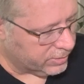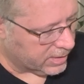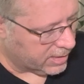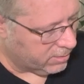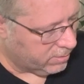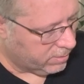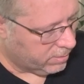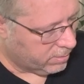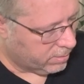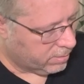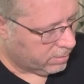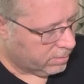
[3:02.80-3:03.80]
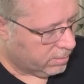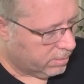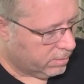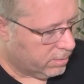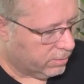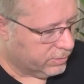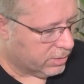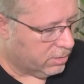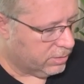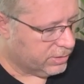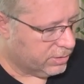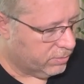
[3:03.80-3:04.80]
out. Those
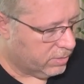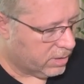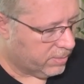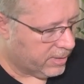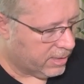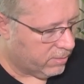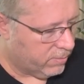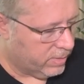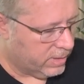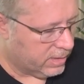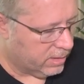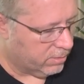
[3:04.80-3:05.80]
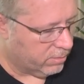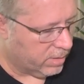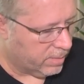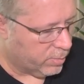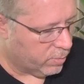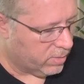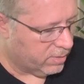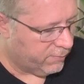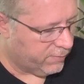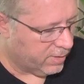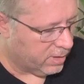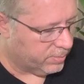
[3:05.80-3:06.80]
also will come out with the little #1
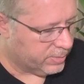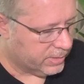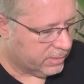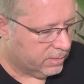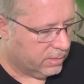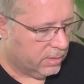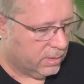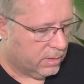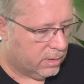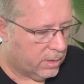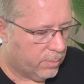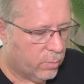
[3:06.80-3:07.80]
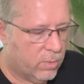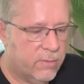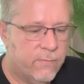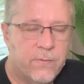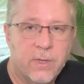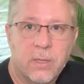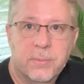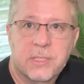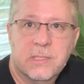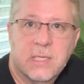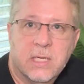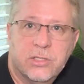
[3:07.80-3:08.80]
Phillips. #1 Phillips
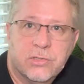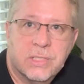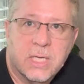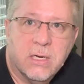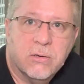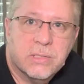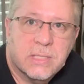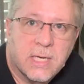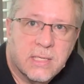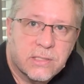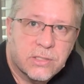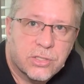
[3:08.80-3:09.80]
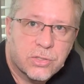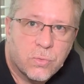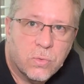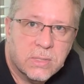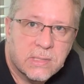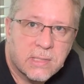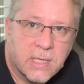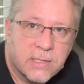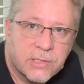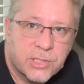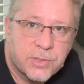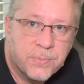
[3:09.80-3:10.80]
is not your standard size, it's just one
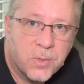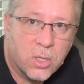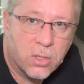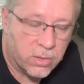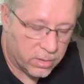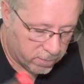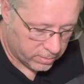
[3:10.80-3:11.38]
size smaller.